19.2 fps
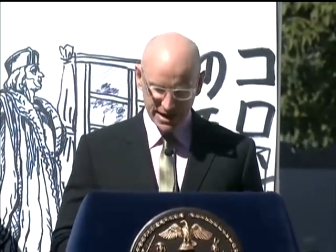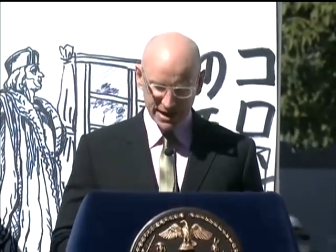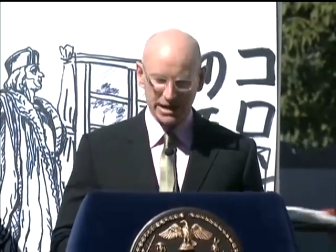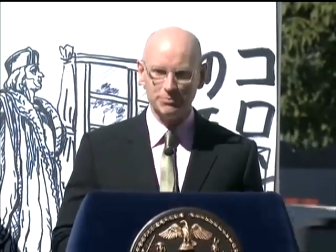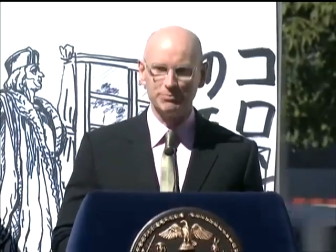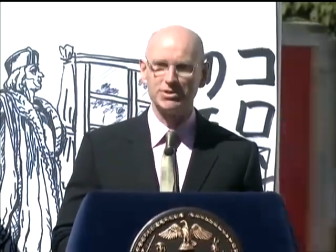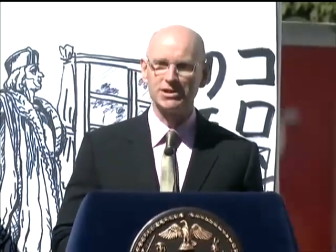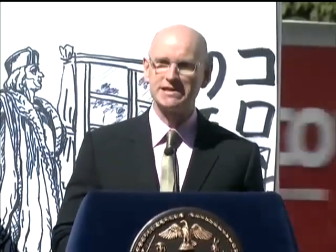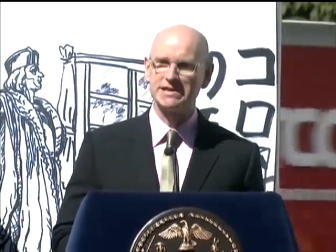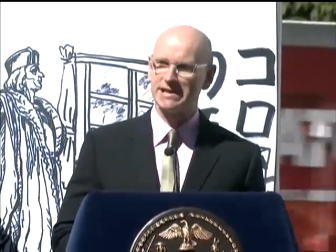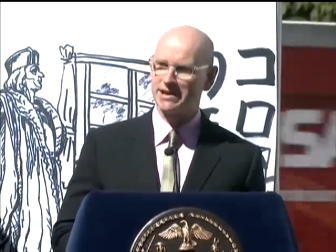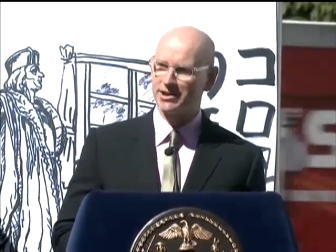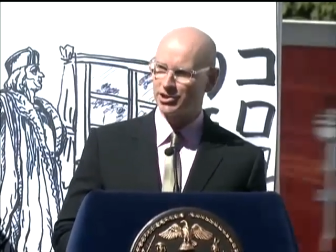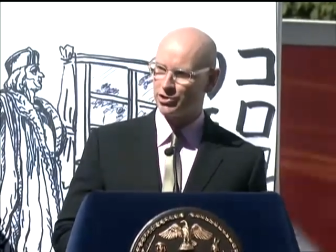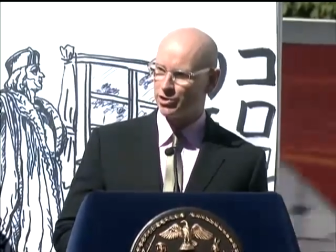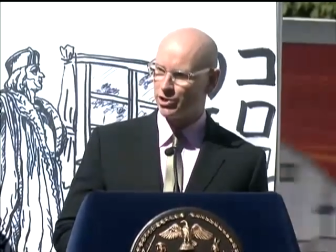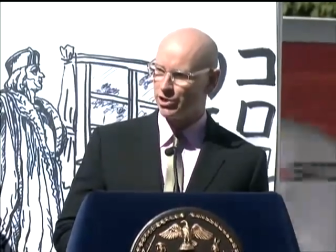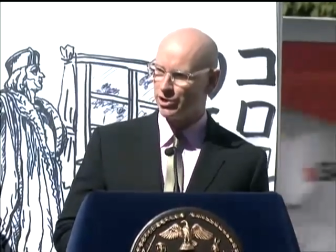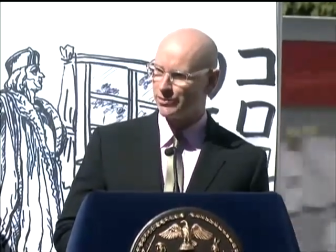In
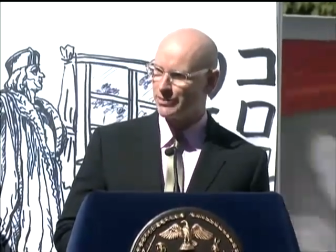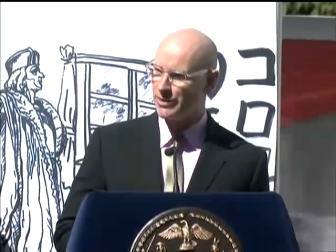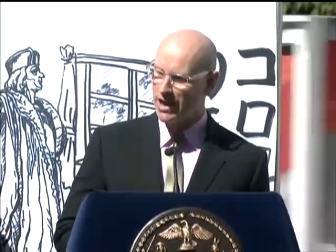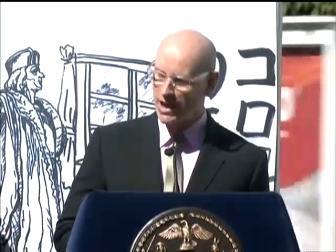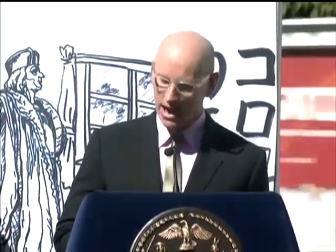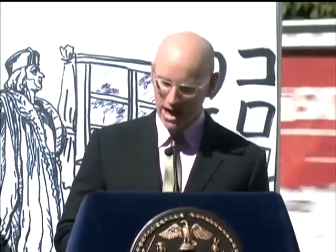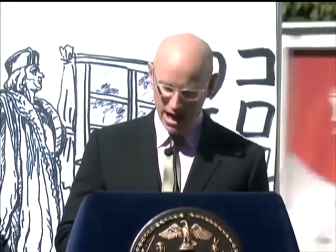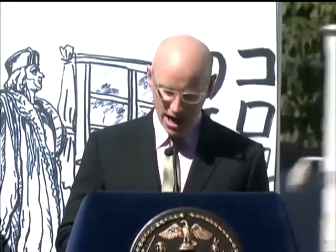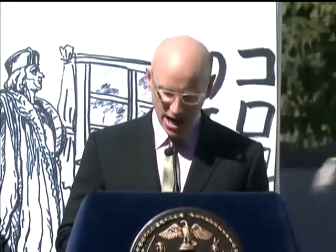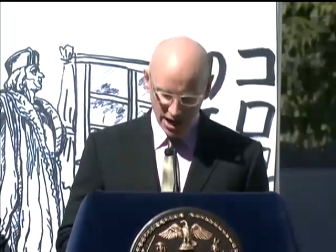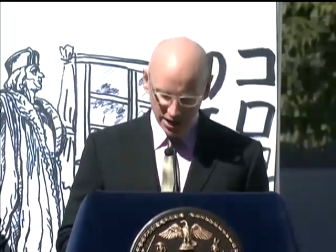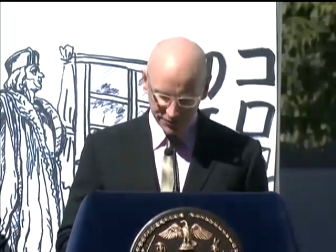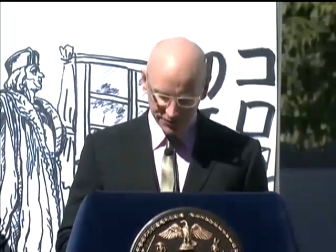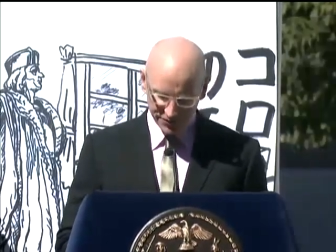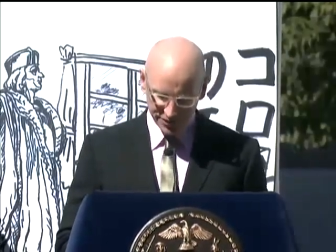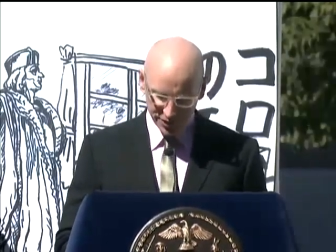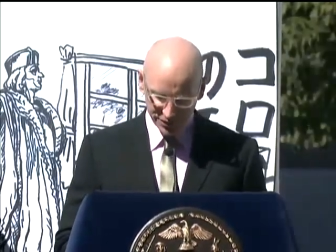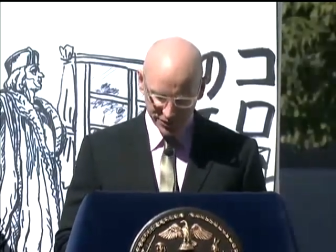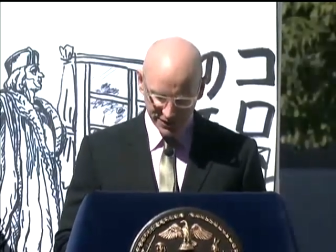particular, our
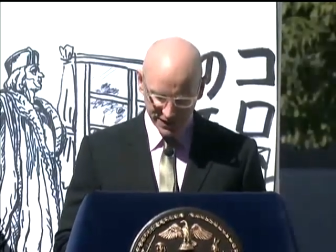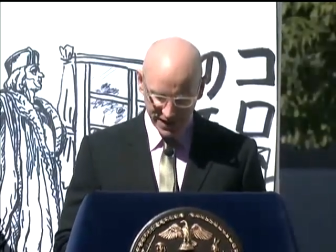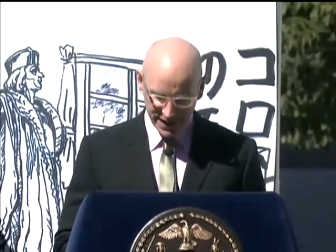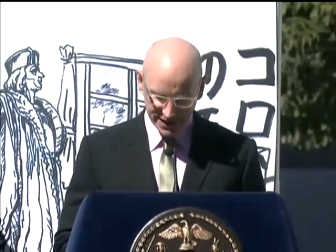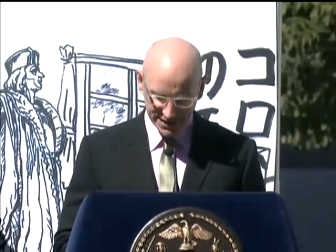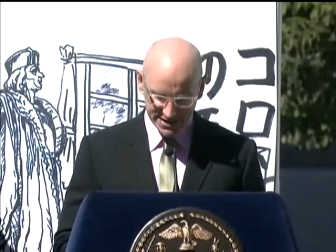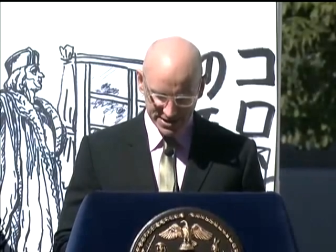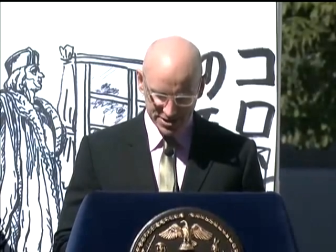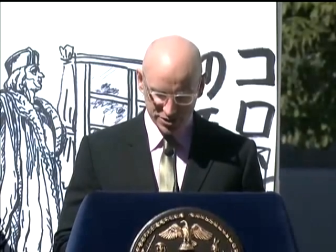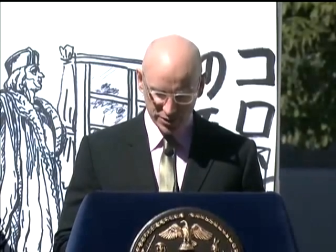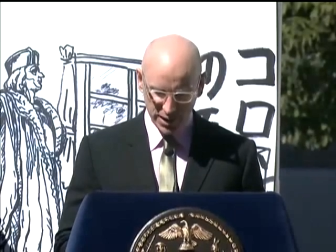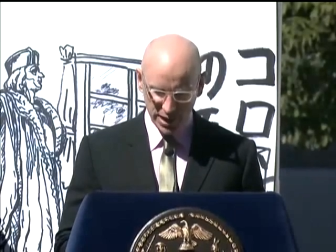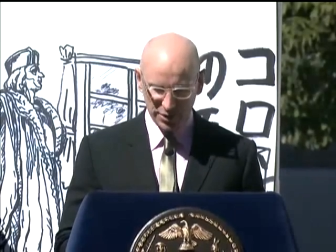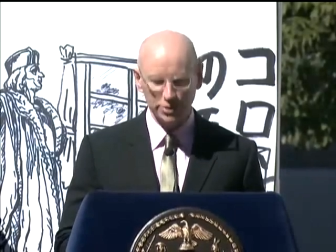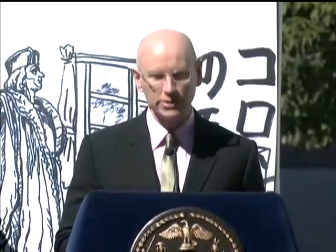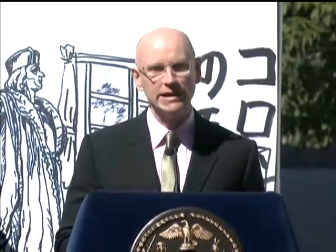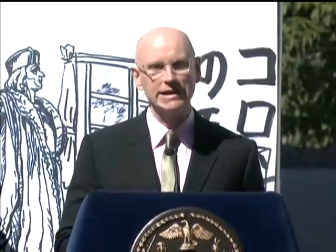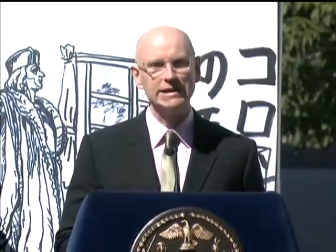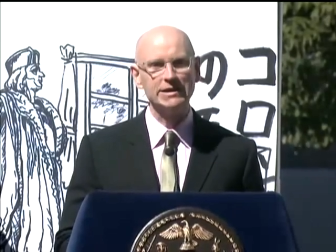heartfelt thanks to
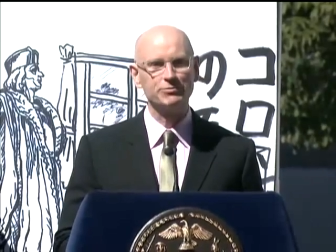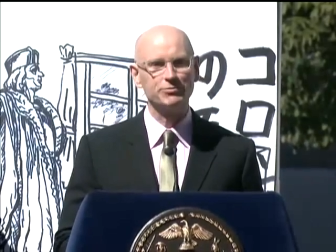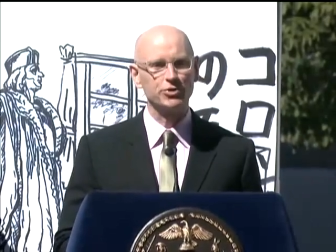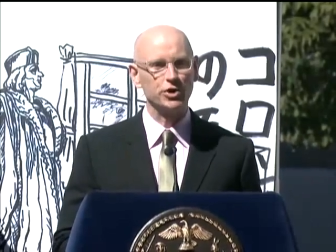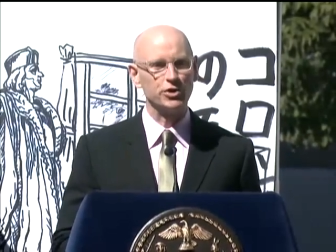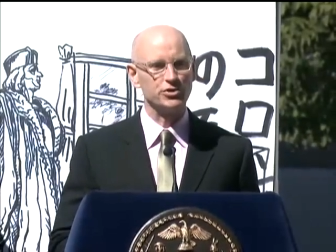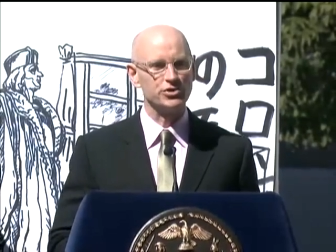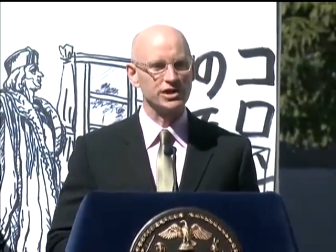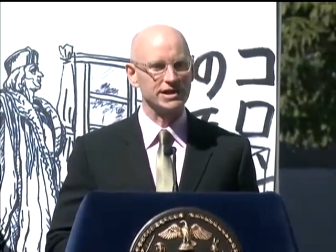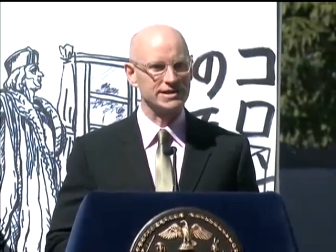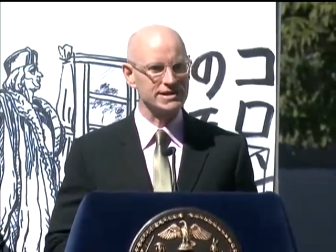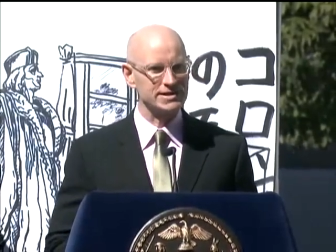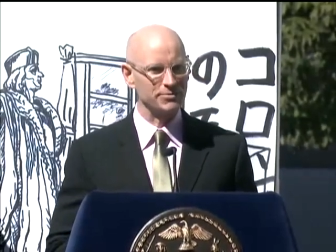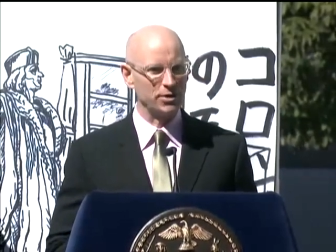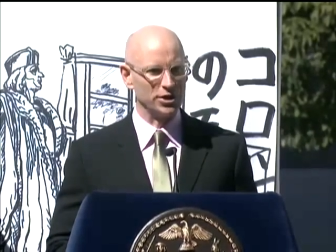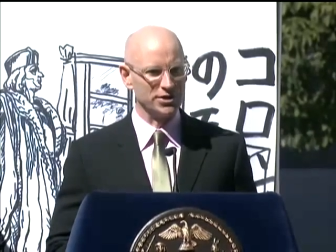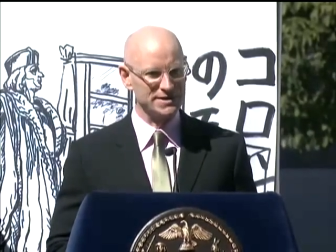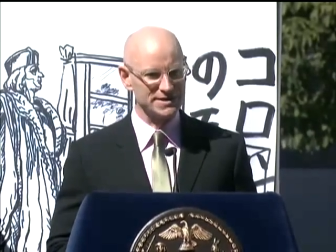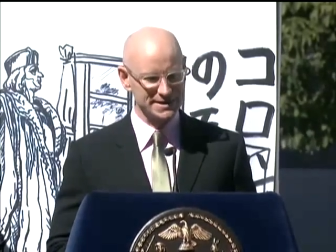our lead project
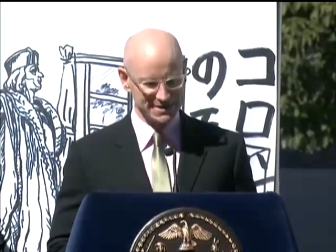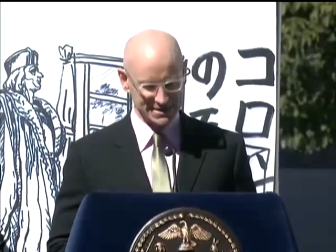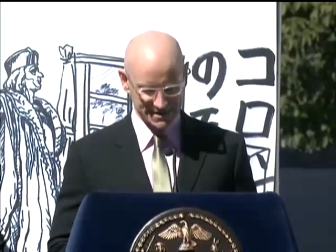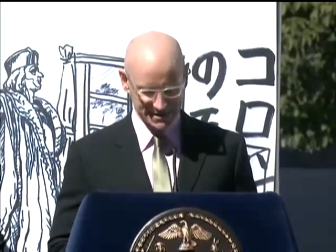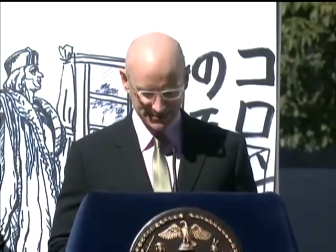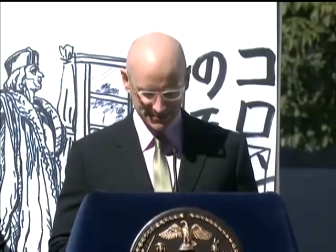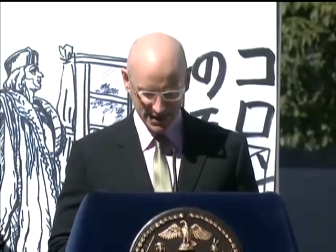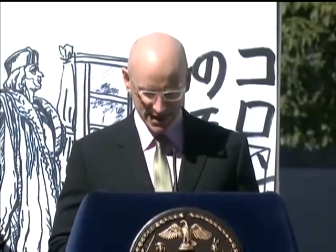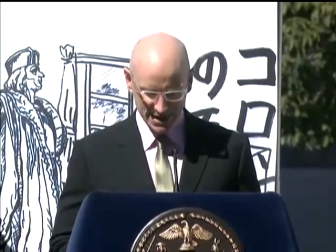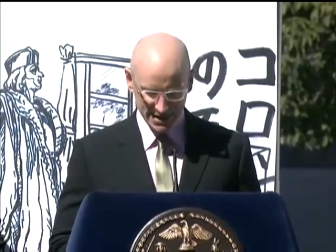sponsors,